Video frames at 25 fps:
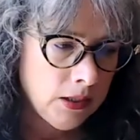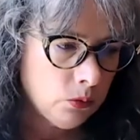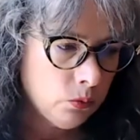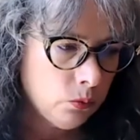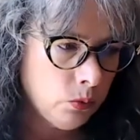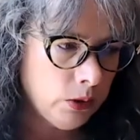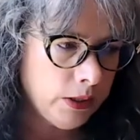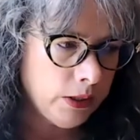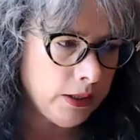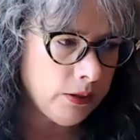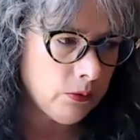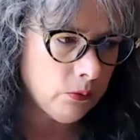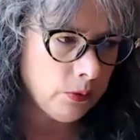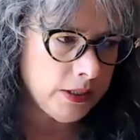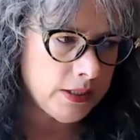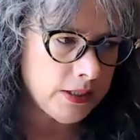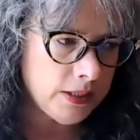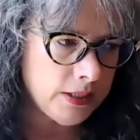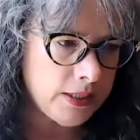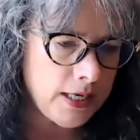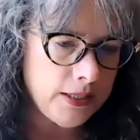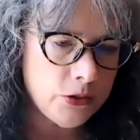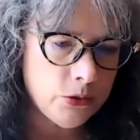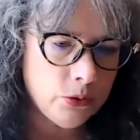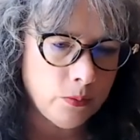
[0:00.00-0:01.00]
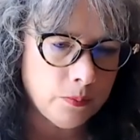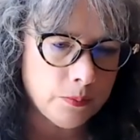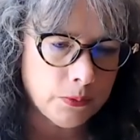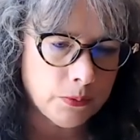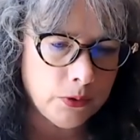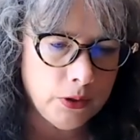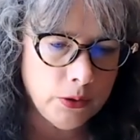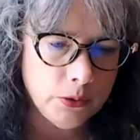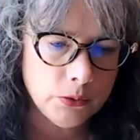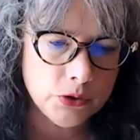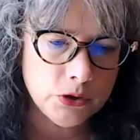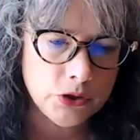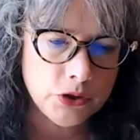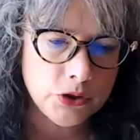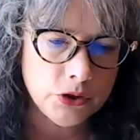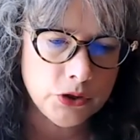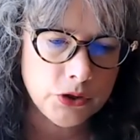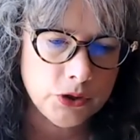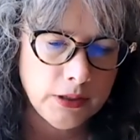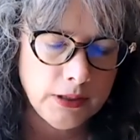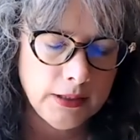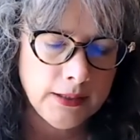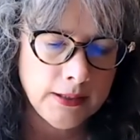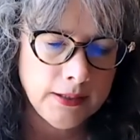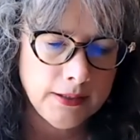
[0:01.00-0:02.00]
we tend to approach
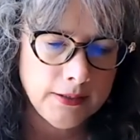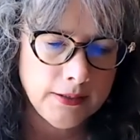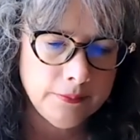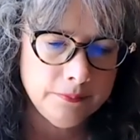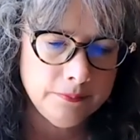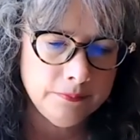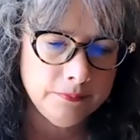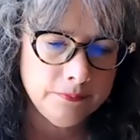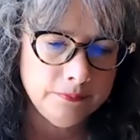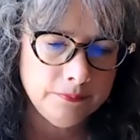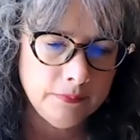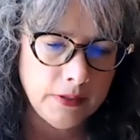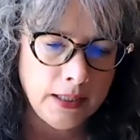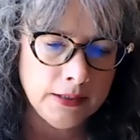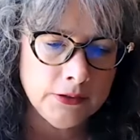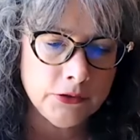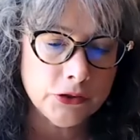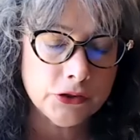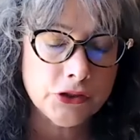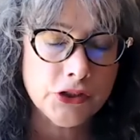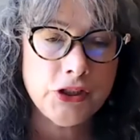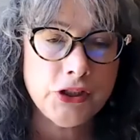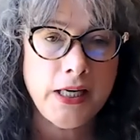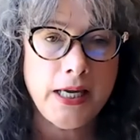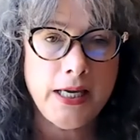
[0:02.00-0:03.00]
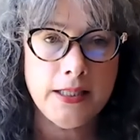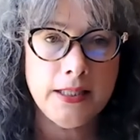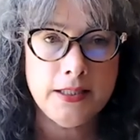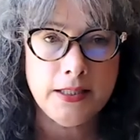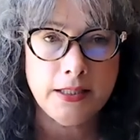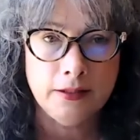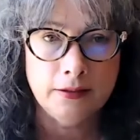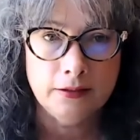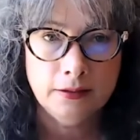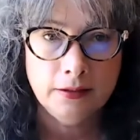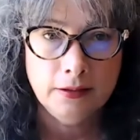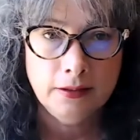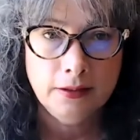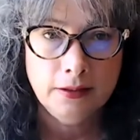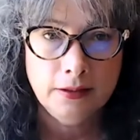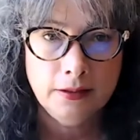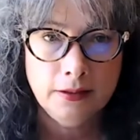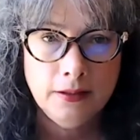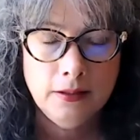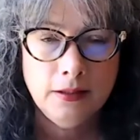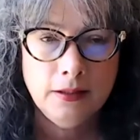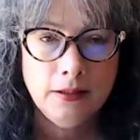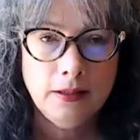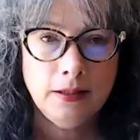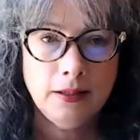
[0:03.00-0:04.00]
understanding
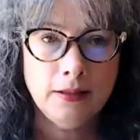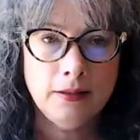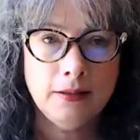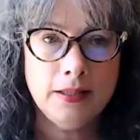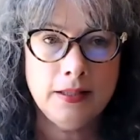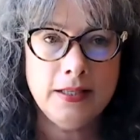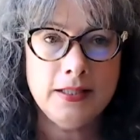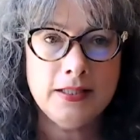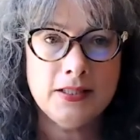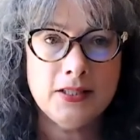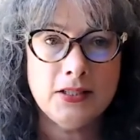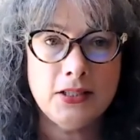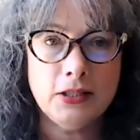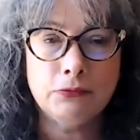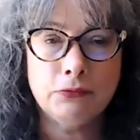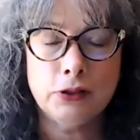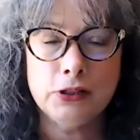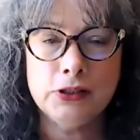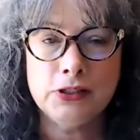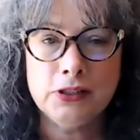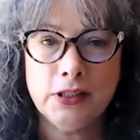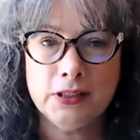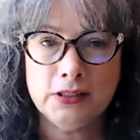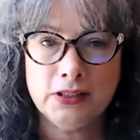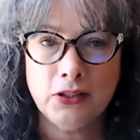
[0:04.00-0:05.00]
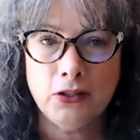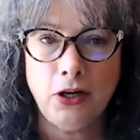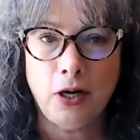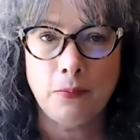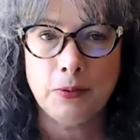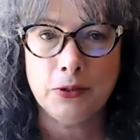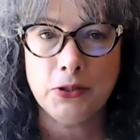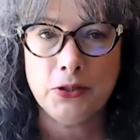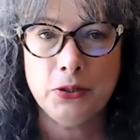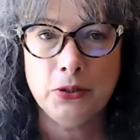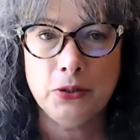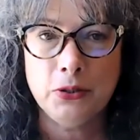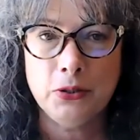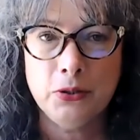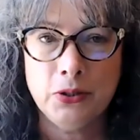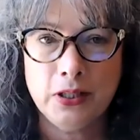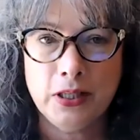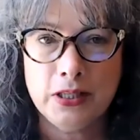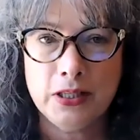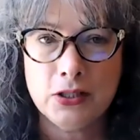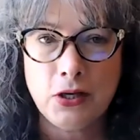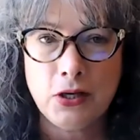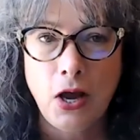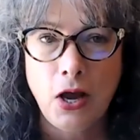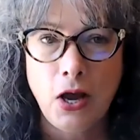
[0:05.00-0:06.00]
these differences and
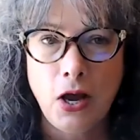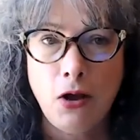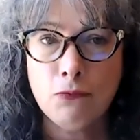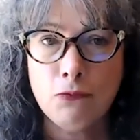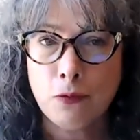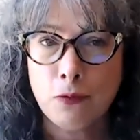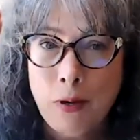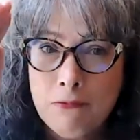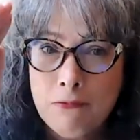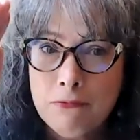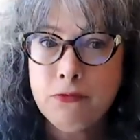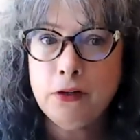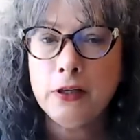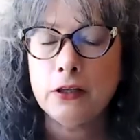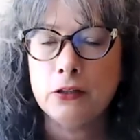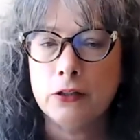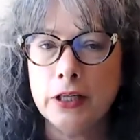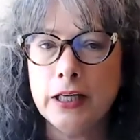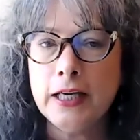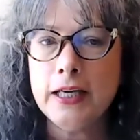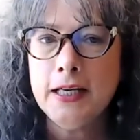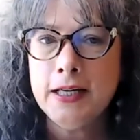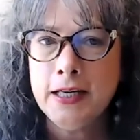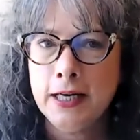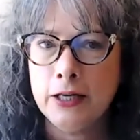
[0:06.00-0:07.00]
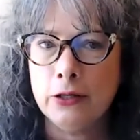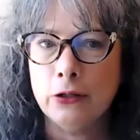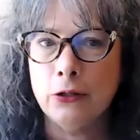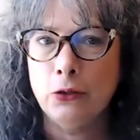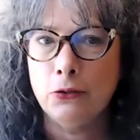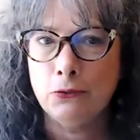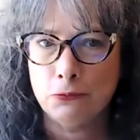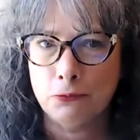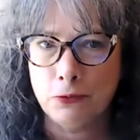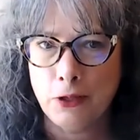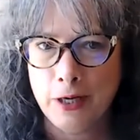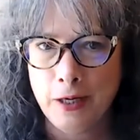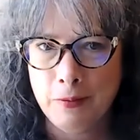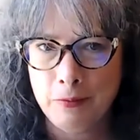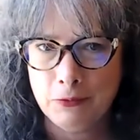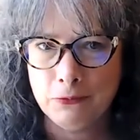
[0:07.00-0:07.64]
opportunities from a very narrow frame